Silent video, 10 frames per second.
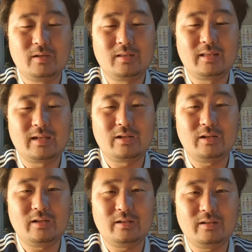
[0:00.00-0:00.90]
then
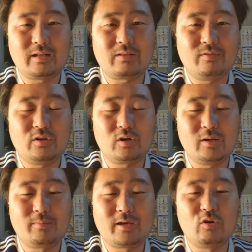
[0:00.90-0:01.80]
that video
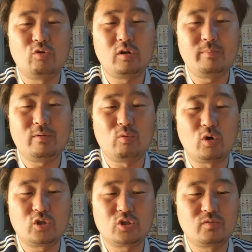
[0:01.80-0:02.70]
clip can only be
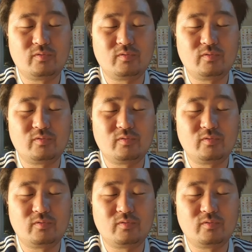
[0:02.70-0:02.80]
watched